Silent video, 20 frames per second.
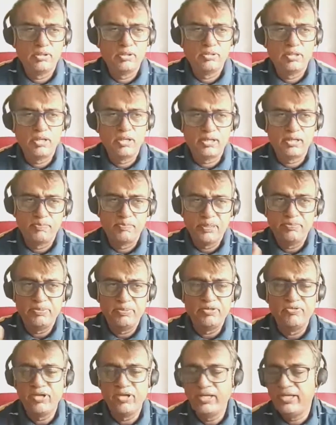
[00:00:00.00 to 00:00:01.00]
Like
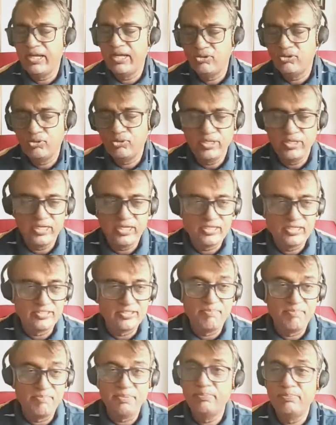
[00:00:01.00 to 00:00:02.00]
people drink Gatorade,
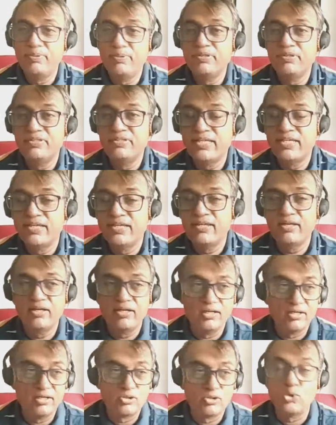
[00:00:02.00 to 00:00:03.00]
some people say
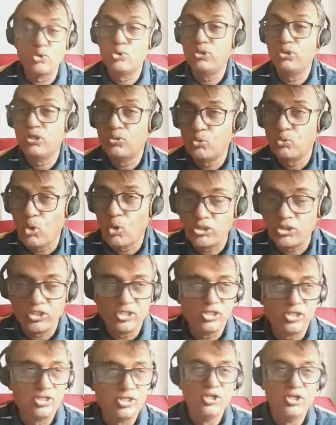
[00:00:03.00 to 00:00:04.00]
coconut
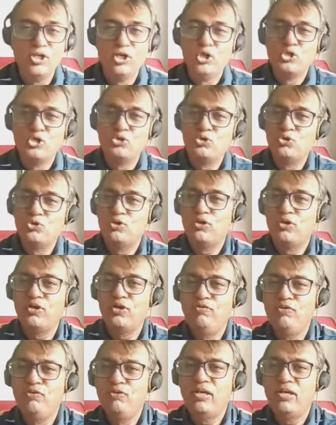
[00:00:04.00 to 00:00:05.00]
water. So
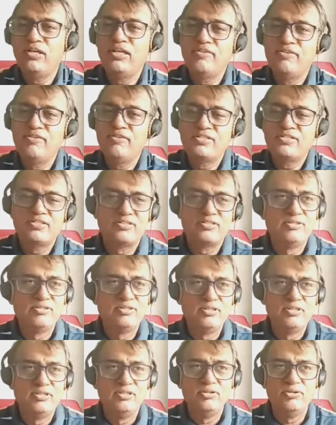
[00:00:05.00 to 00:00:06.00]
if you can give us,
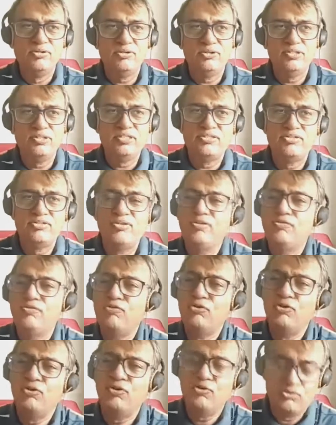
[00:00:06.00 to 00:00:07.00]
these
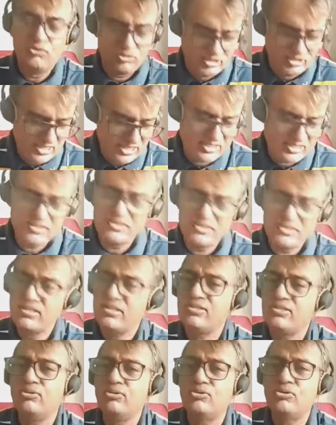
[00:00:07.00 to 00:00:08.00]
3-4 things
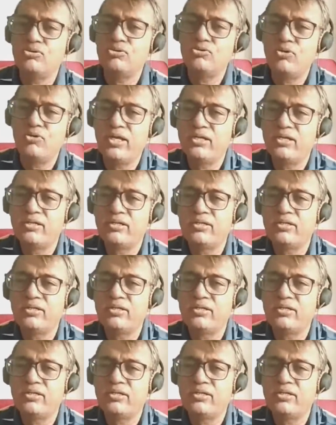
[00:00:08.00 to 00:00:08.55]
that you could drink.